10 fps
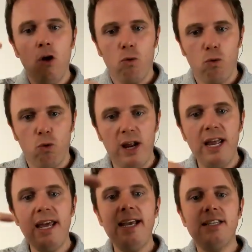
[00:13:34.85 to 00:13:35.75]

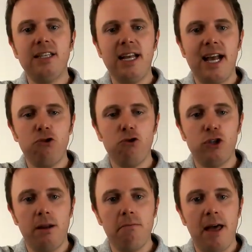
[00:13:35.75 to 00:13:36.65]
raising
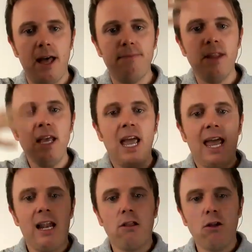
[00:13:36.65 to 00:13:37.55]
estrogen in men,
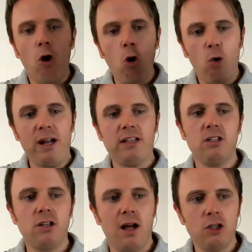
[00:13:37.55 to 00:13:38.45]
and lowering
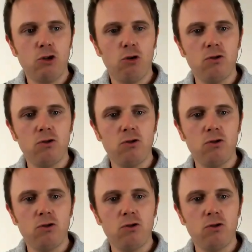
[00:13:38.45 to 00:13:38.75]
testosterone.